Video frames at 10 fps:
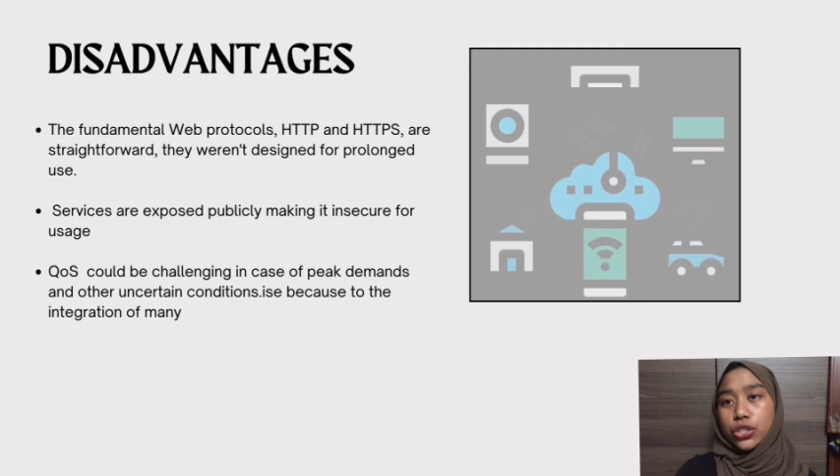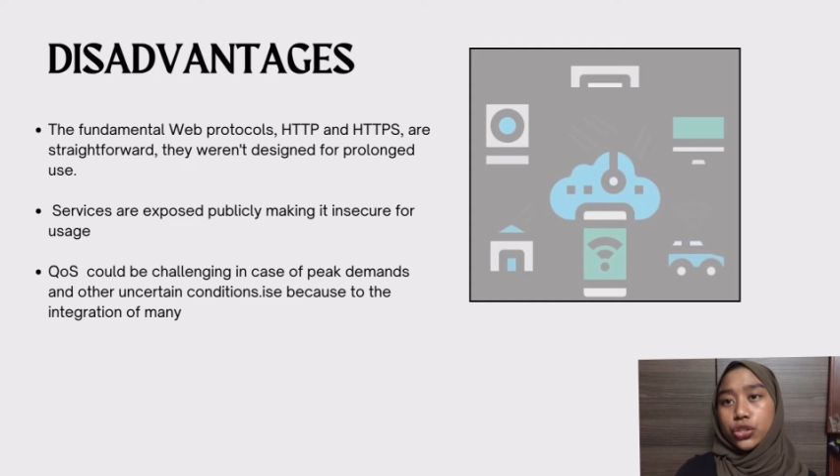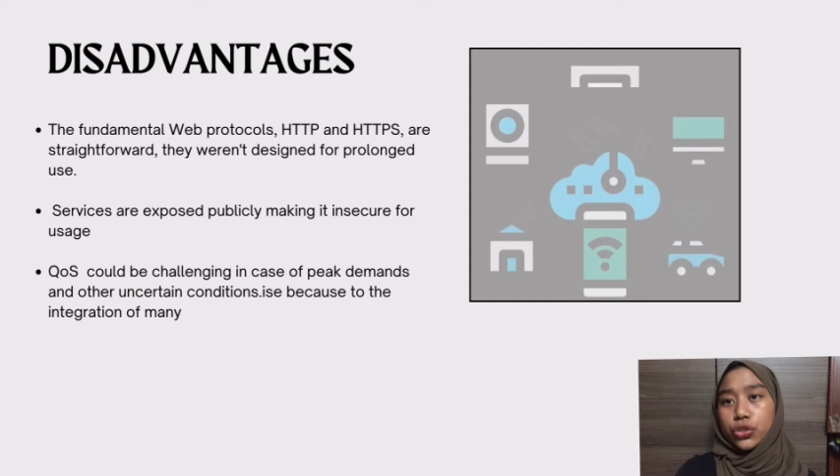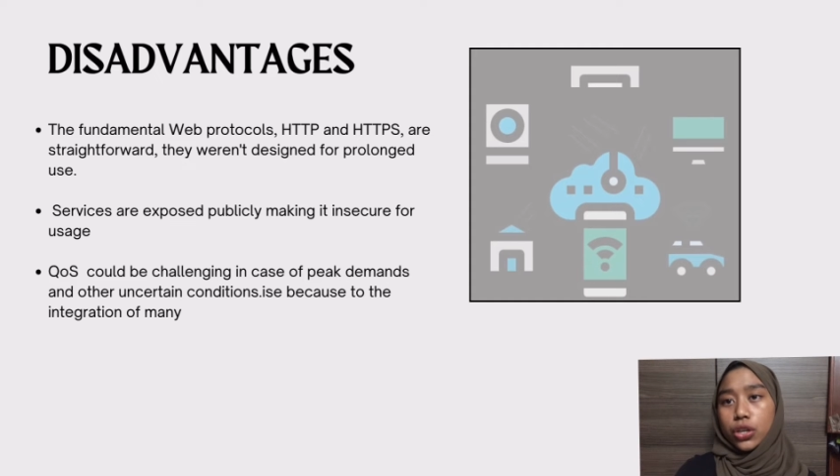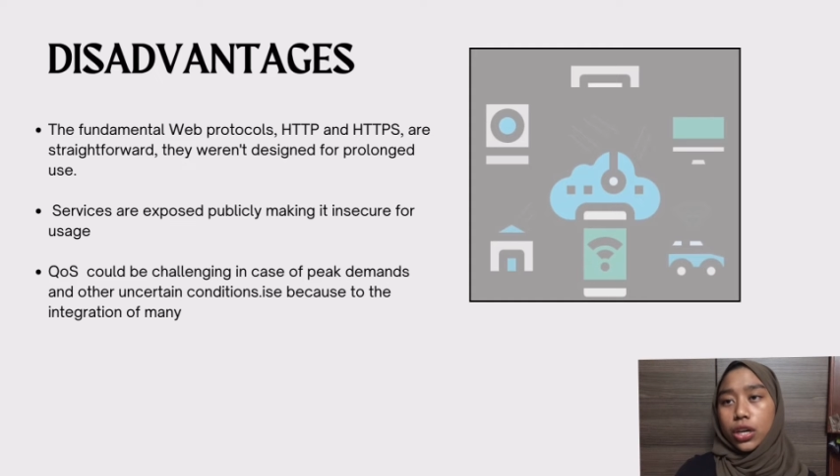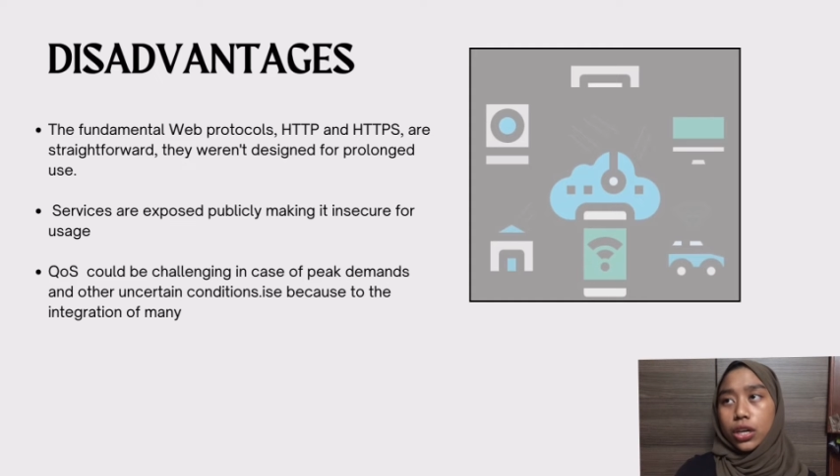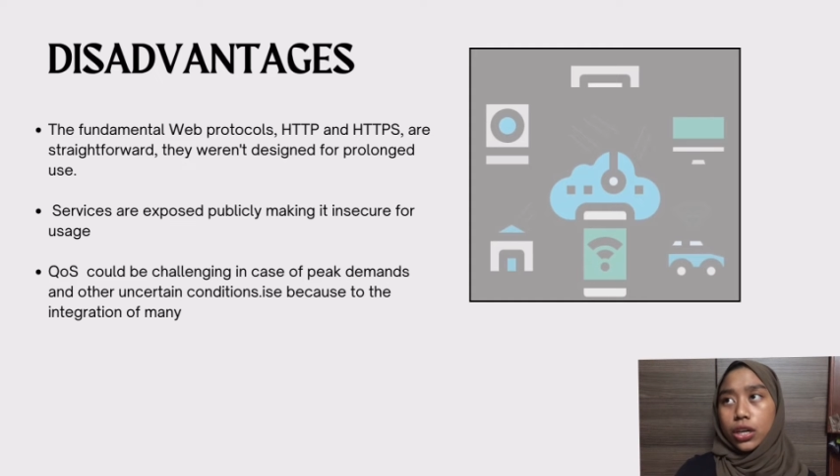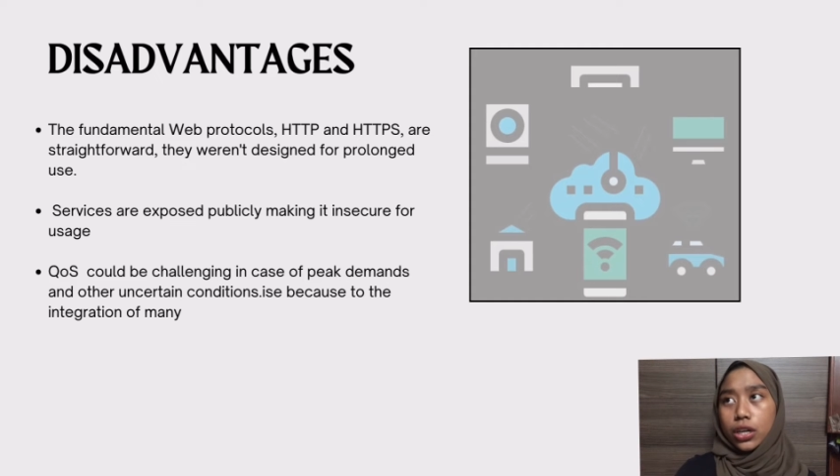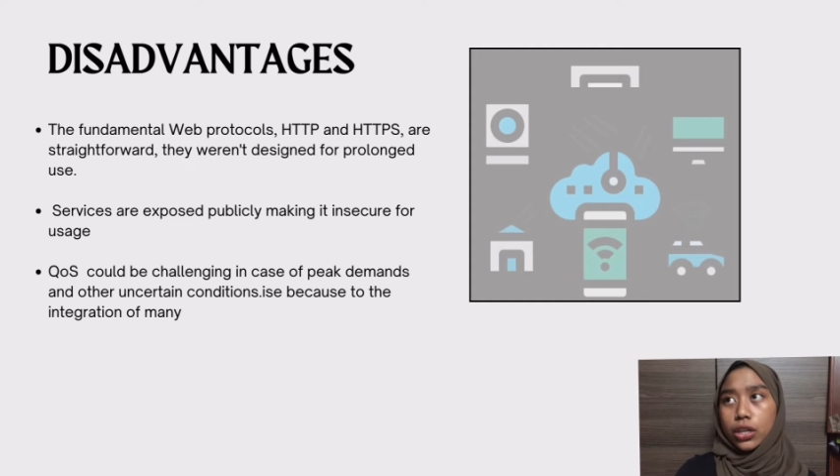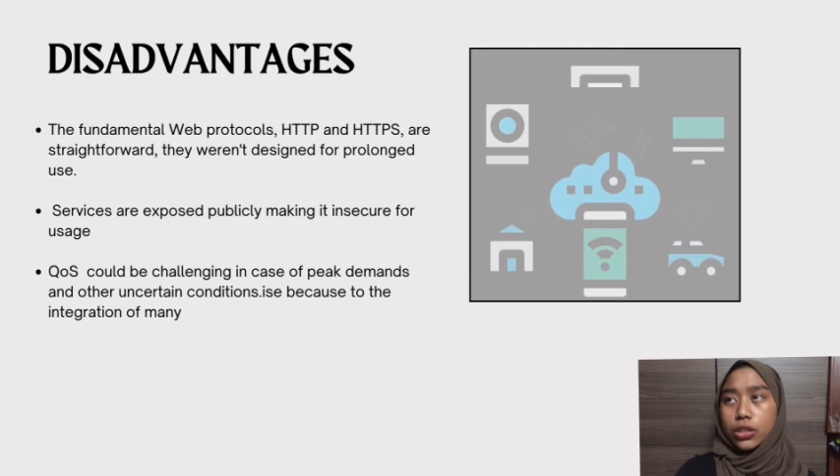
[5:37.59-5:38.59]

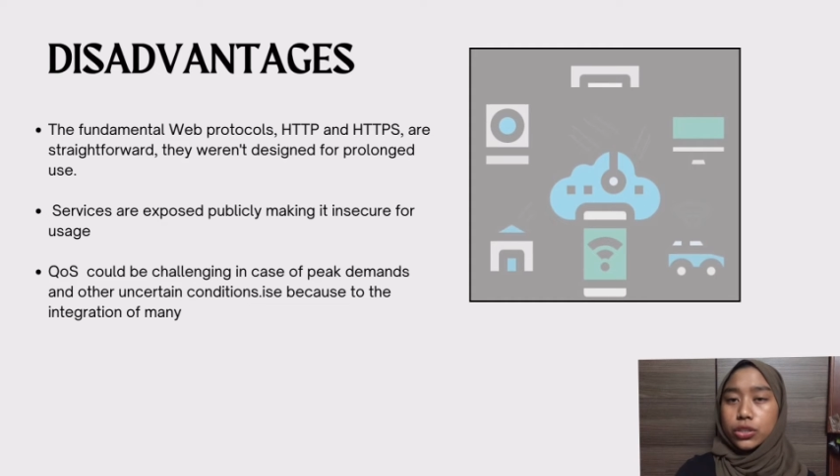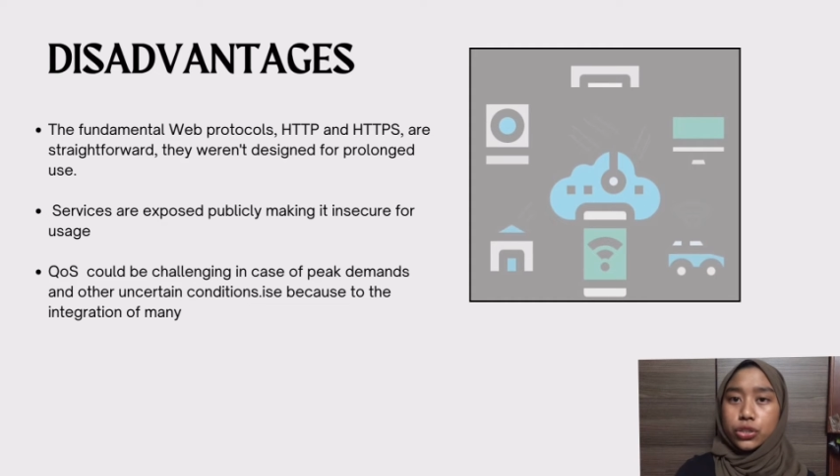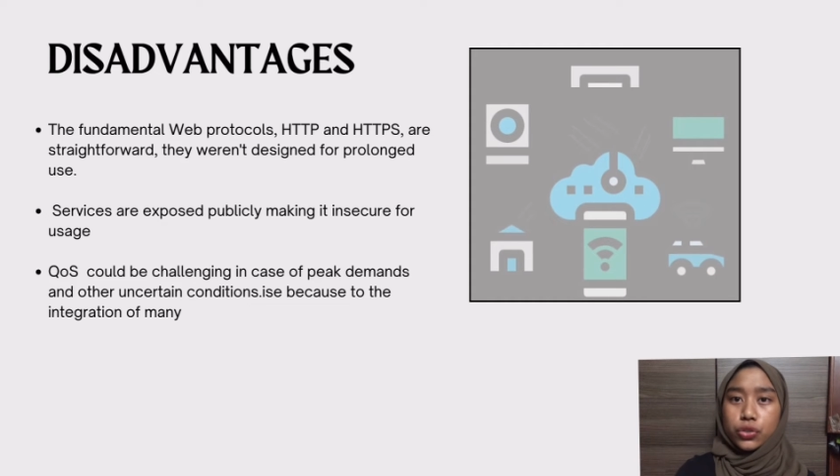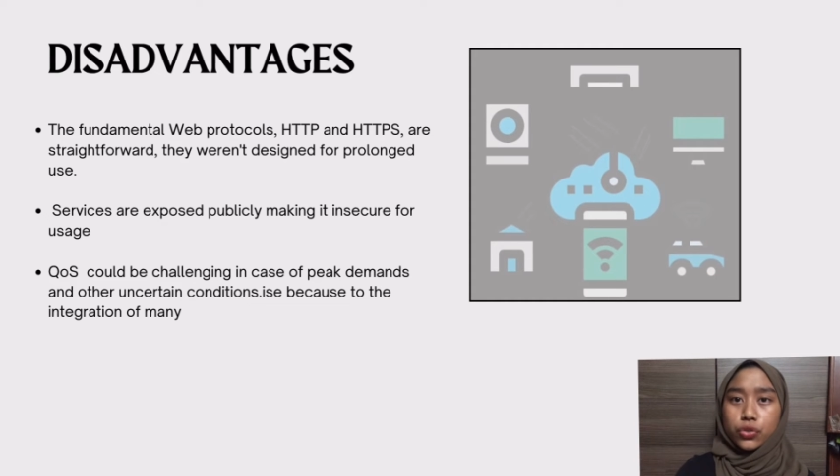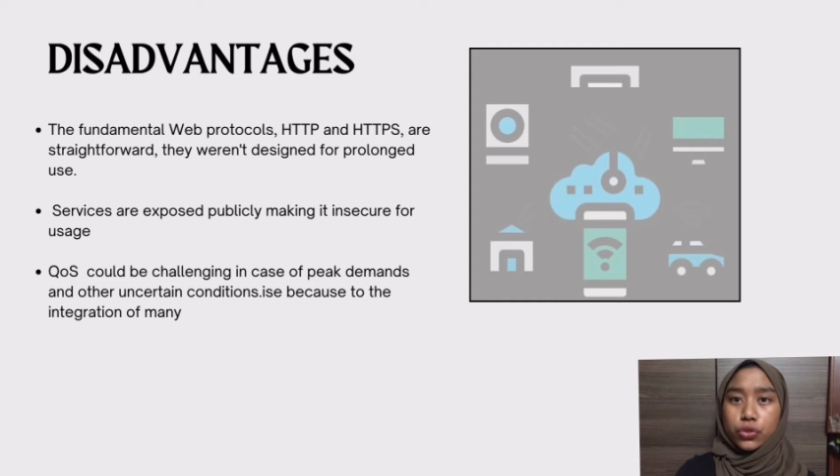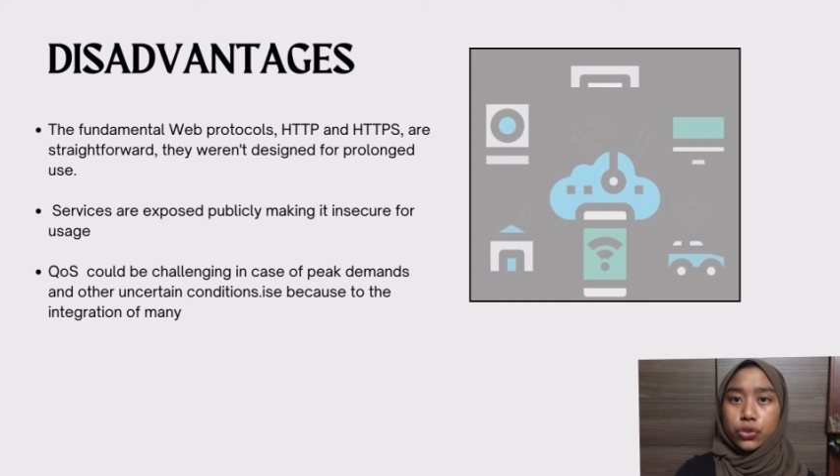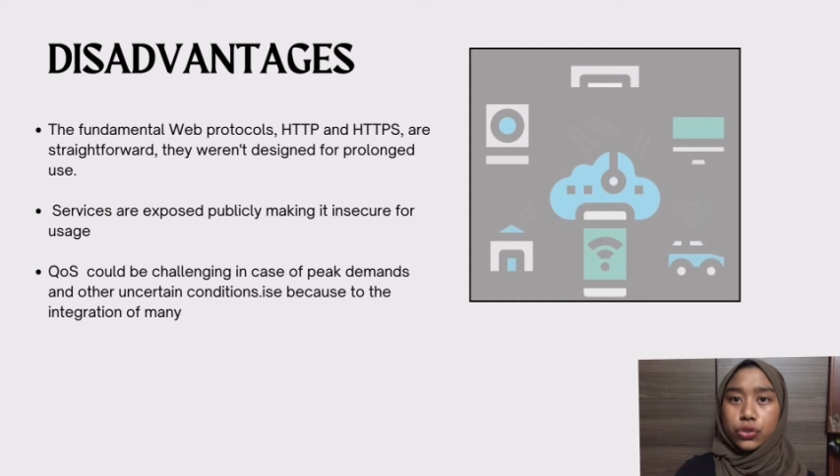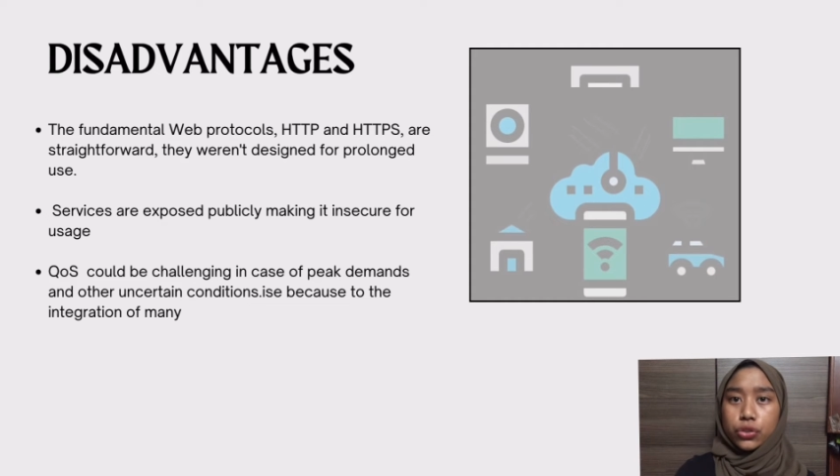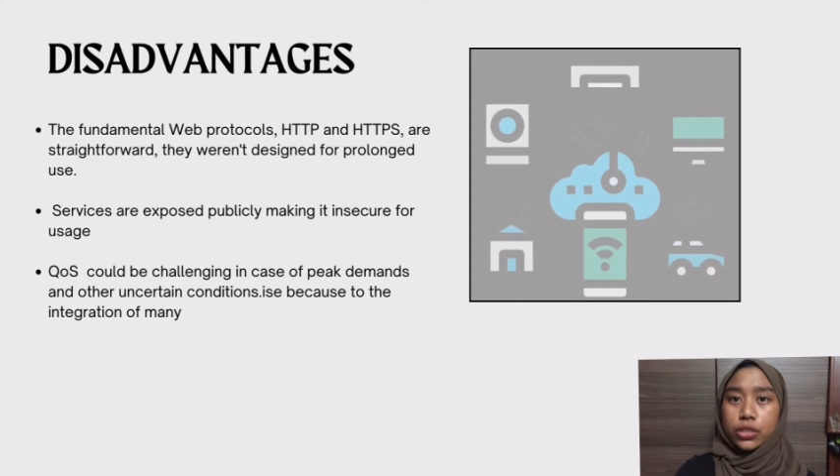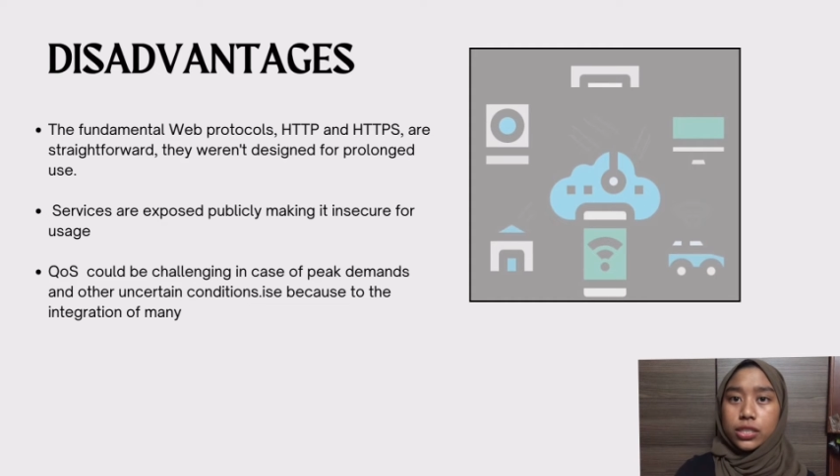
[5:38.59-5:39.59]
Through